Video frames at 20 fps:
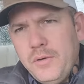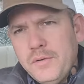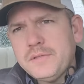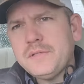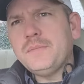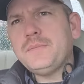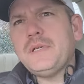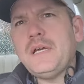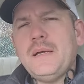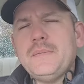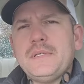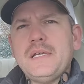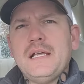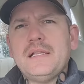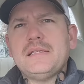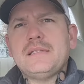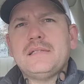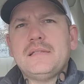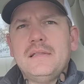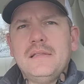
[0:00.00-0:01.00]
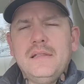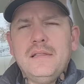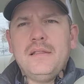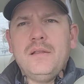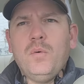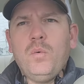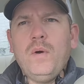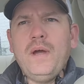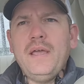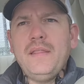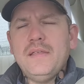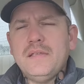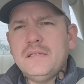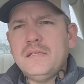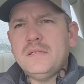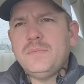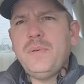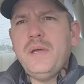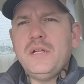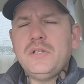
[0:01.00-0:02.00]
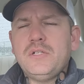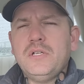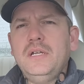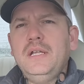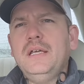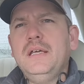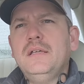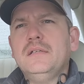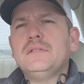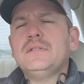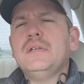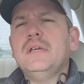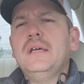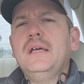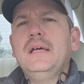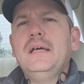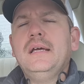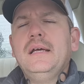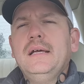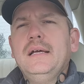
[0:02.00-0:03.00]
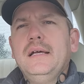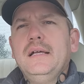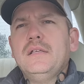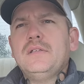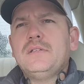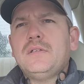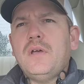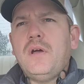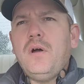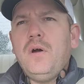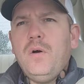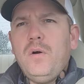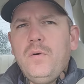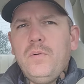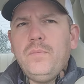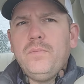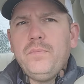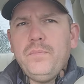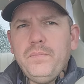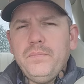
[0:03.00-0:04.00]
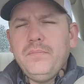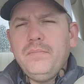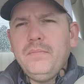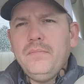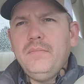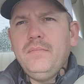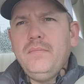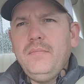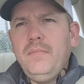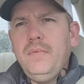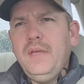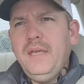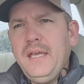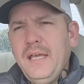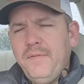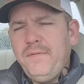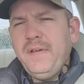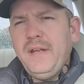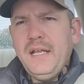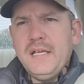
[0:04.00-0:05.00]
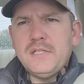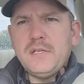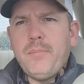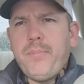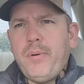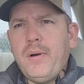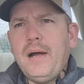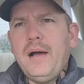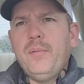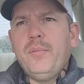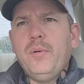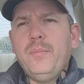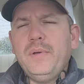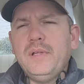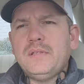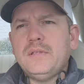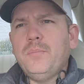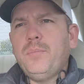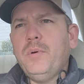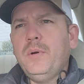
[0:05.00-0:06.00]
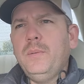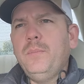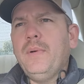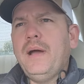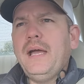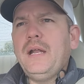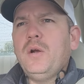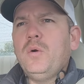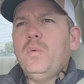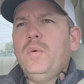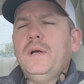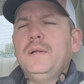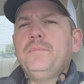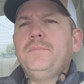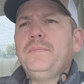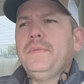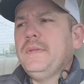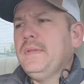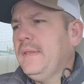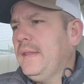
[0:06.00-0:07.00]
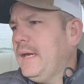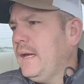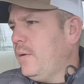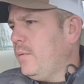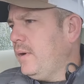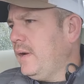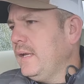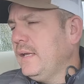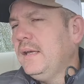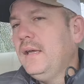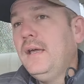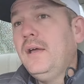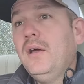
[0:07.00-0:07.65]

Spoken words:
sometimes that's the way the suspension is. So if it is a problem, it's a pretty minor one that way.